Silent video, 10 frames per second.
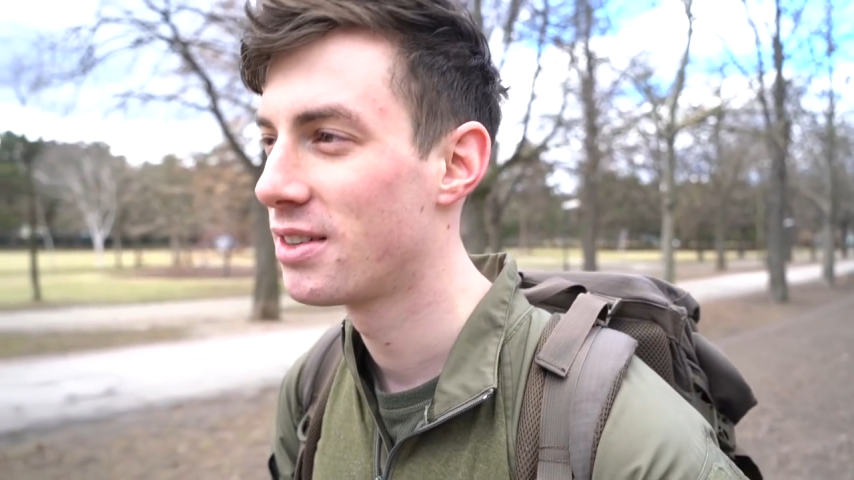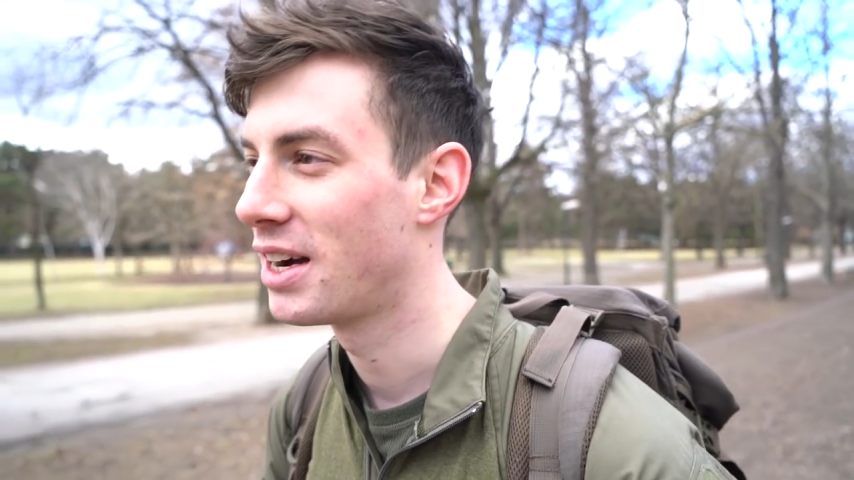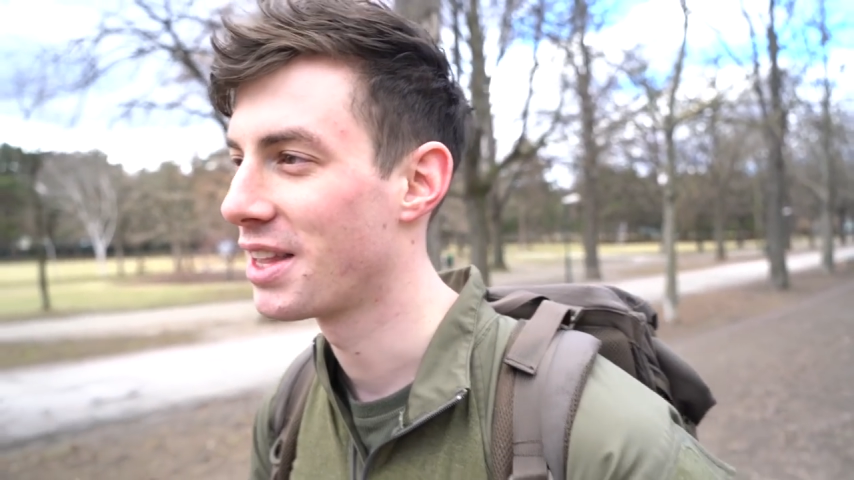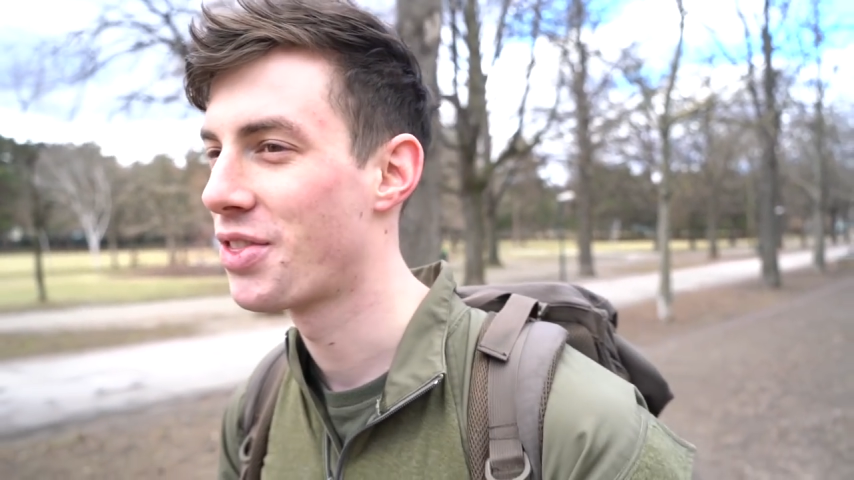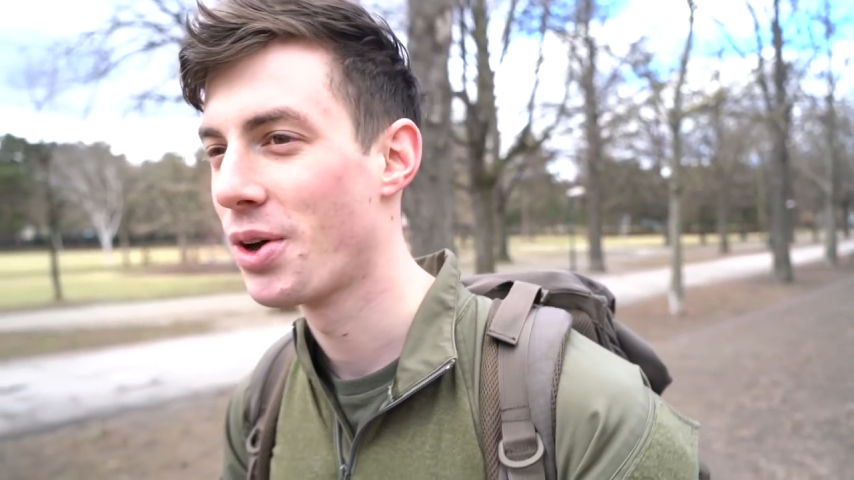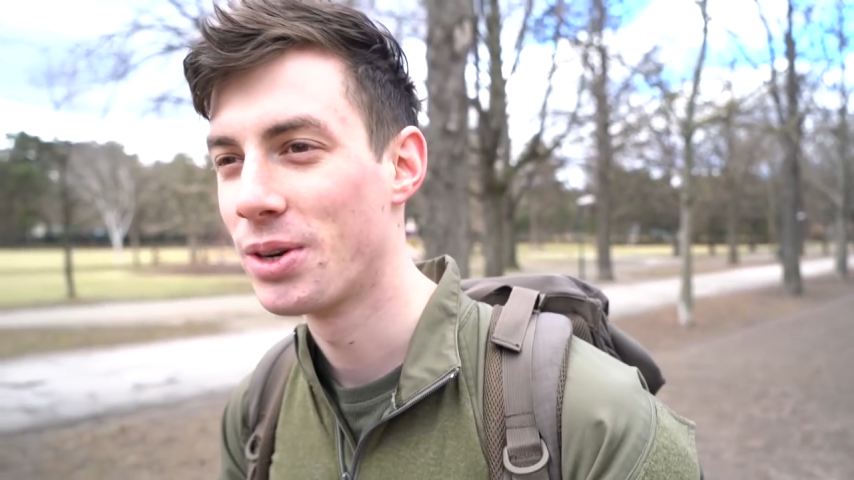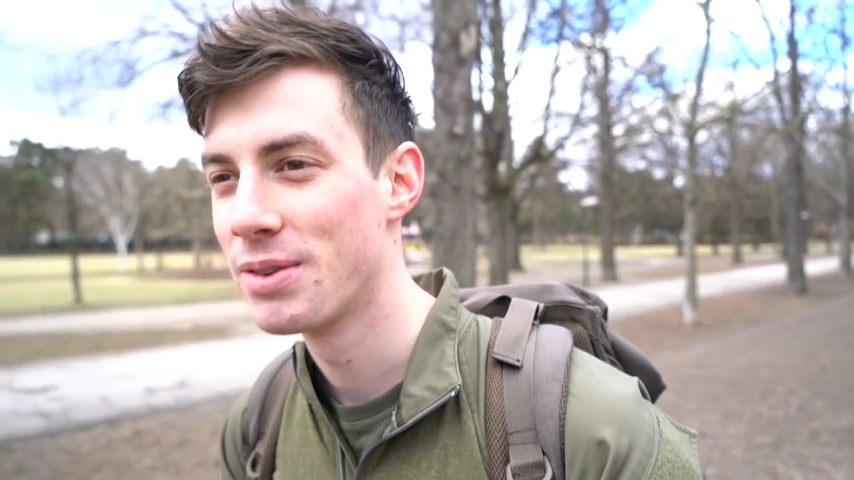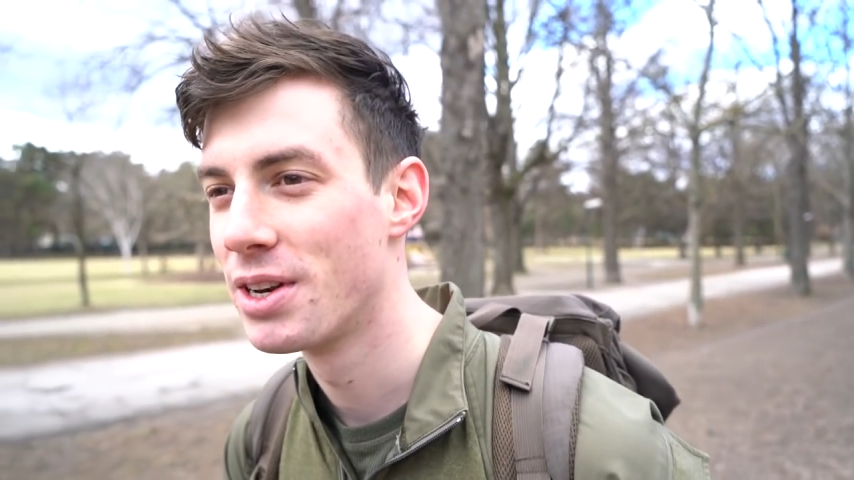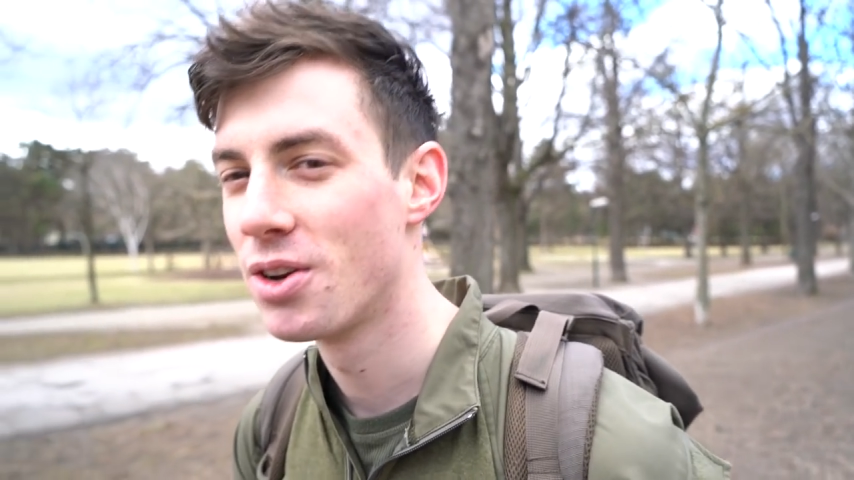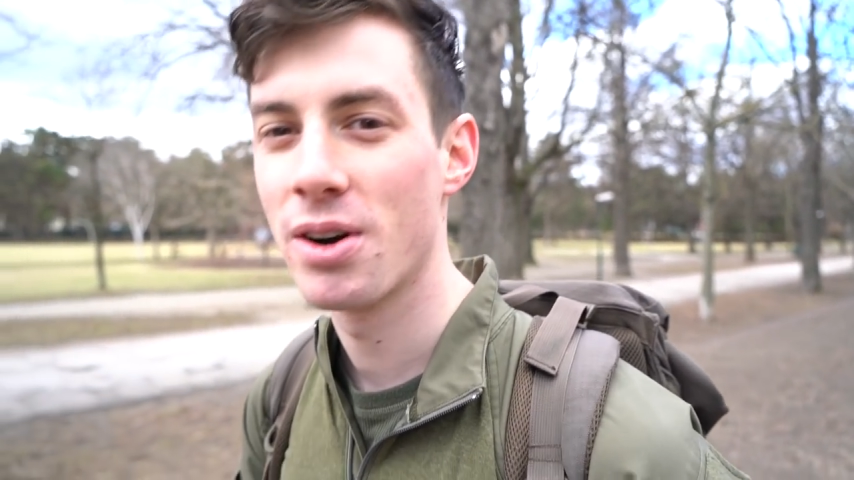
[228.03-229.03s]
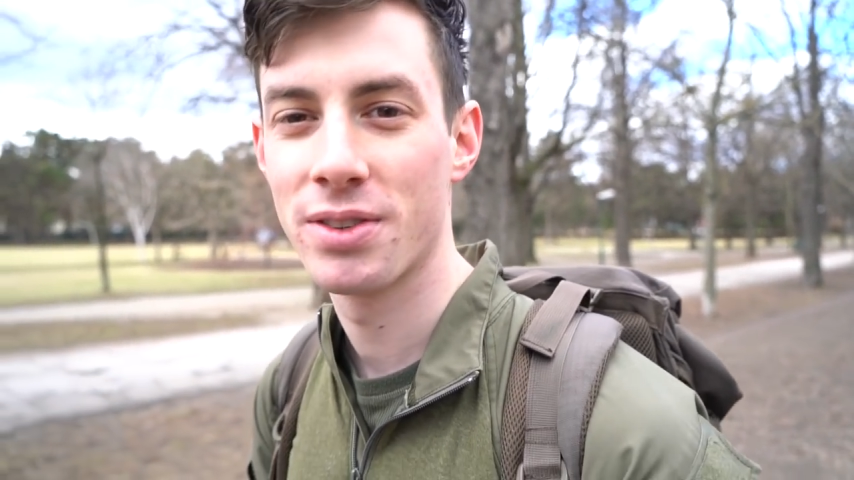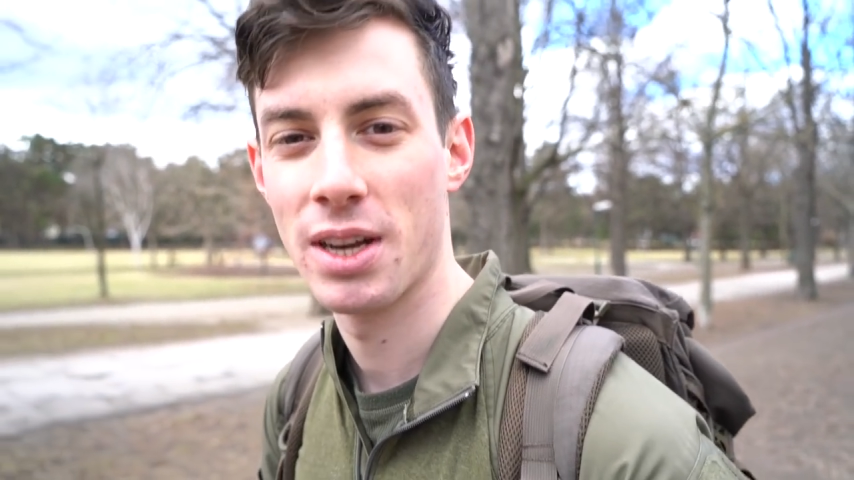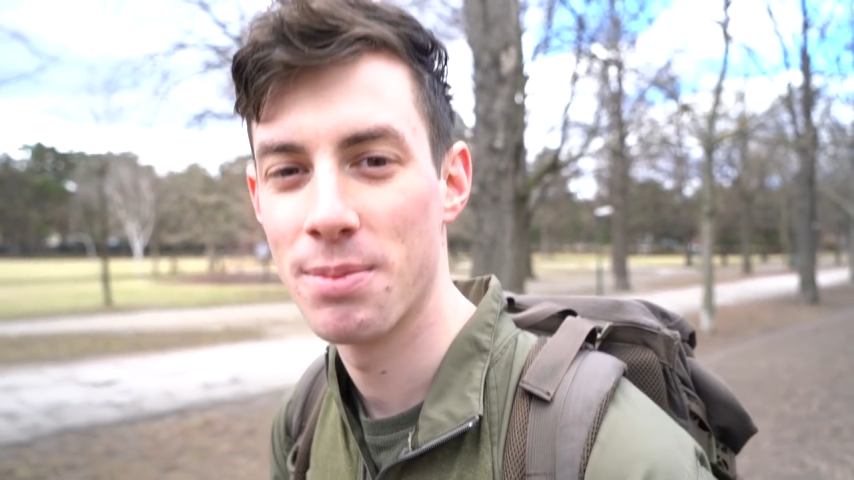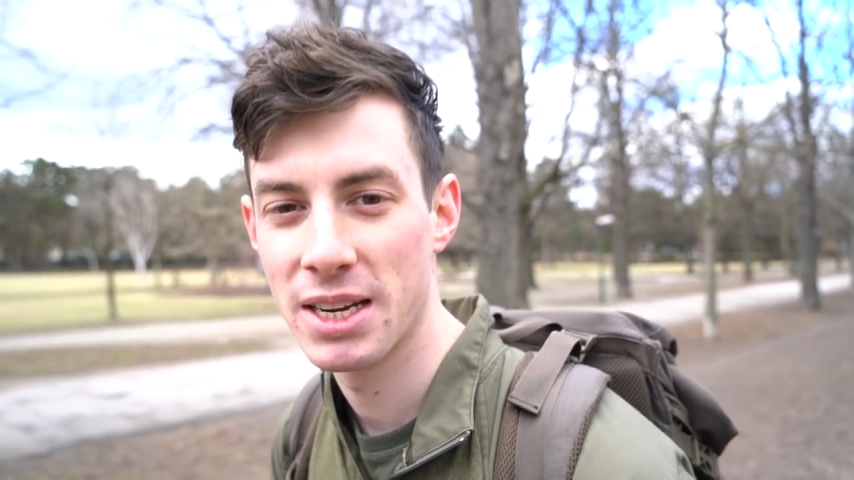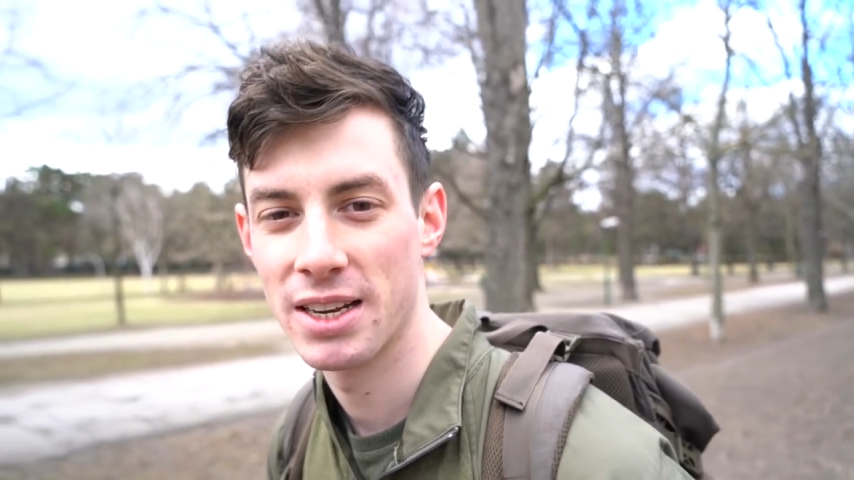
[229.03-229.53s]
I don't even know if
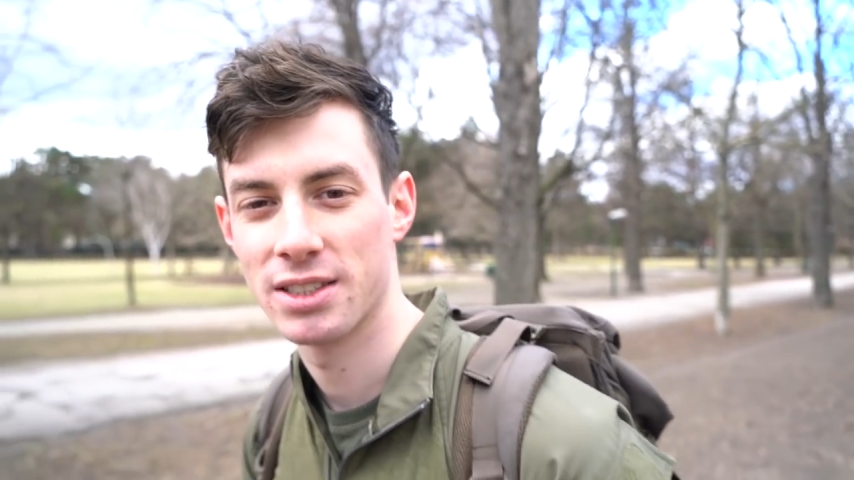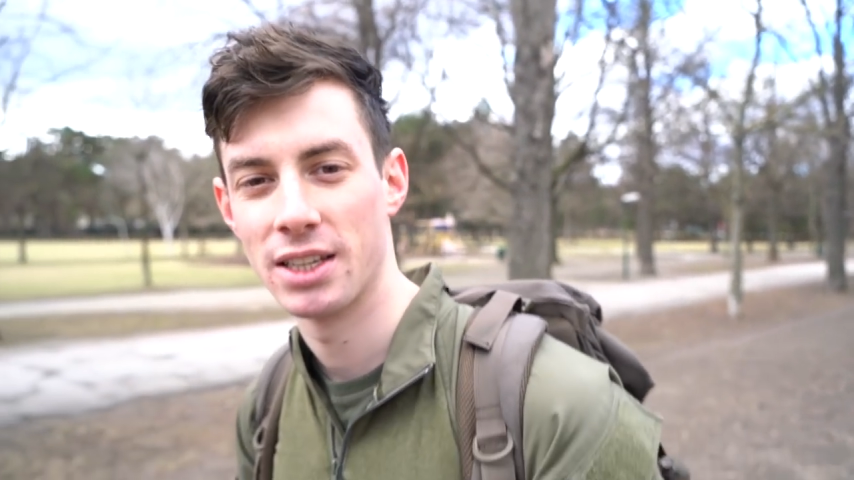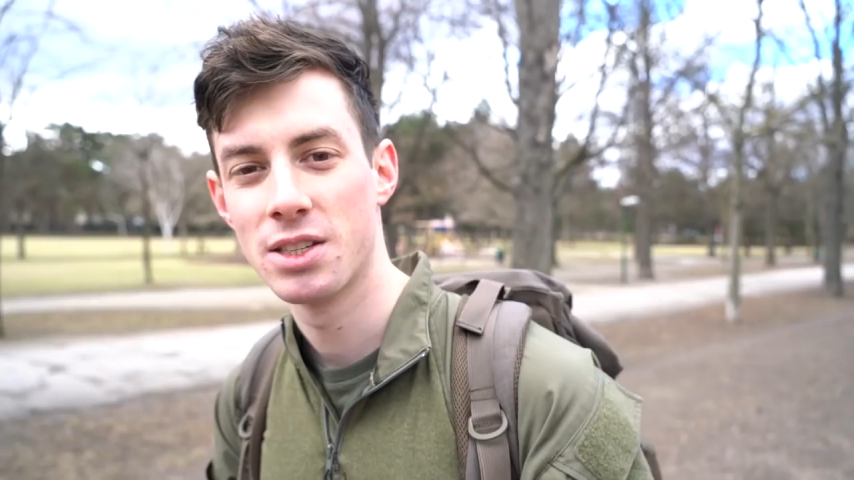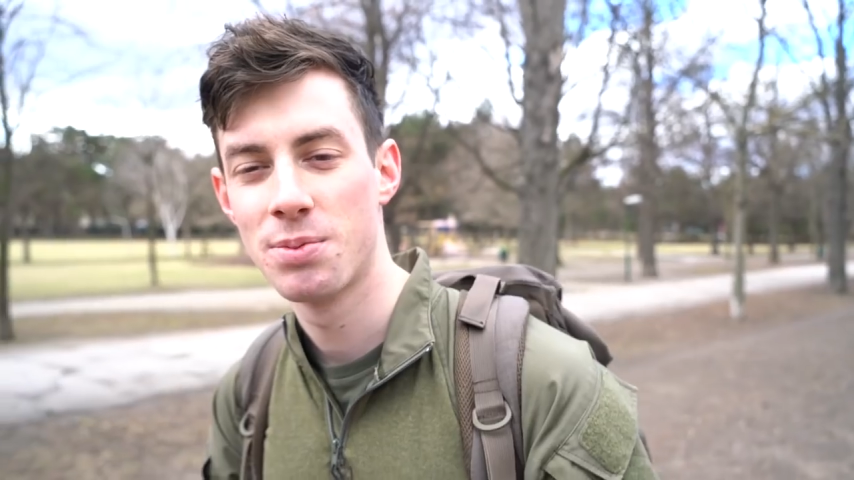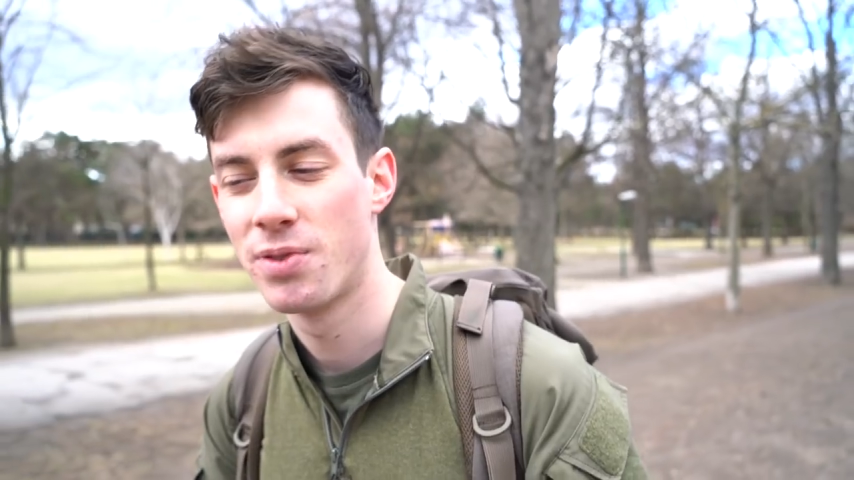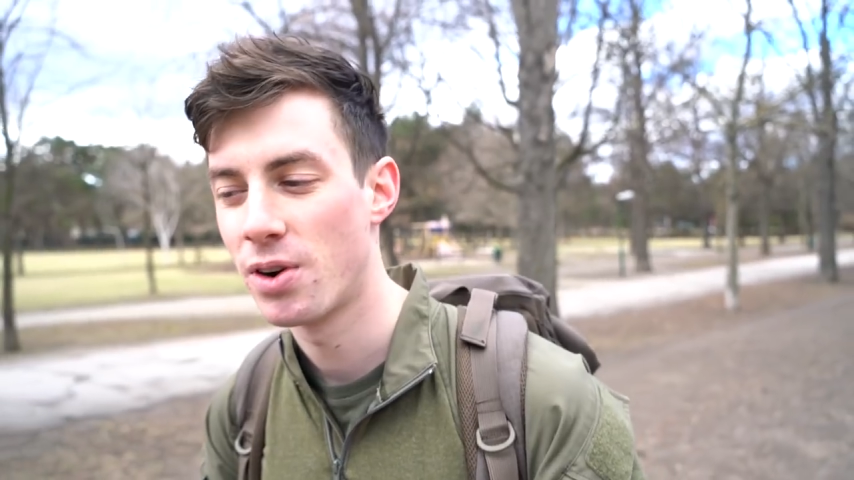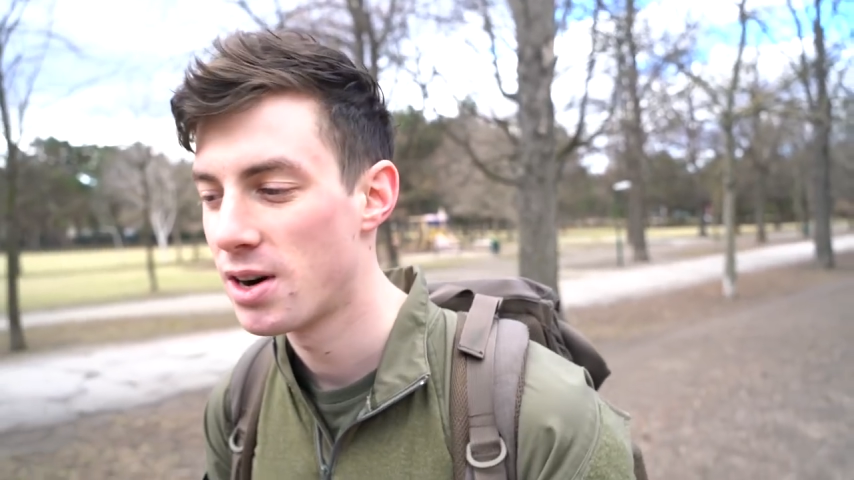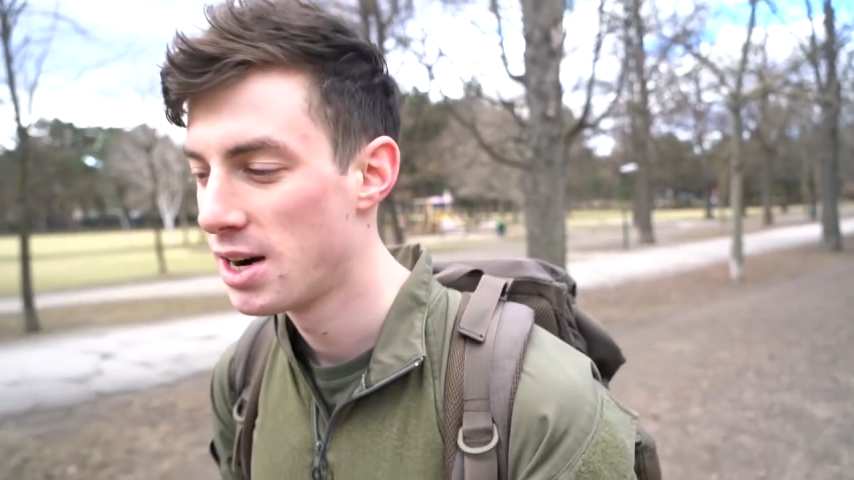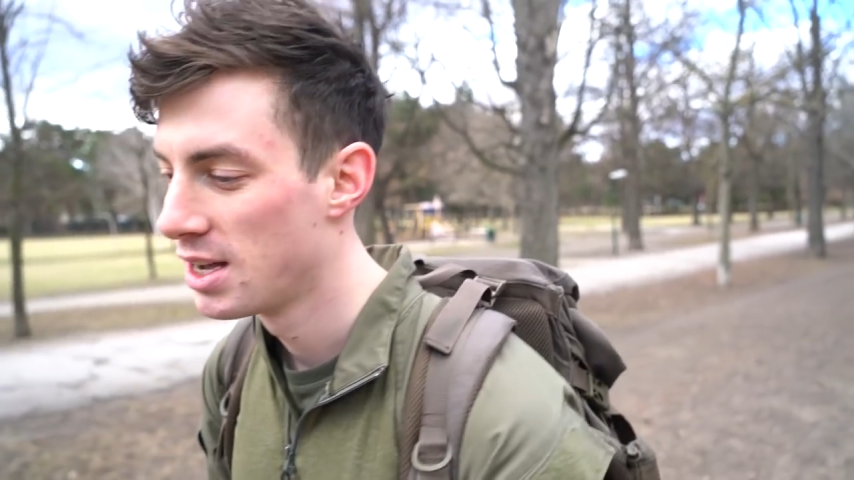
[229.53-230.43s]
somebody has done this before.